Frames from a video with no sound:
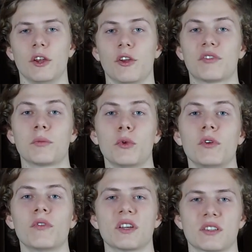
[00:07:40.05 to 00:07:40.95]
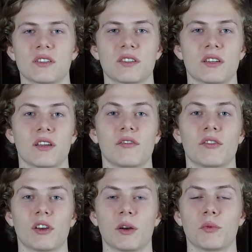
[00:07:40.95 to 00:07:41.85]
you have to move your residency
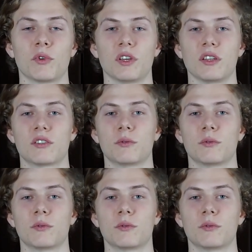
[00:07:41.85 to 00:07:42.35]
for a couple years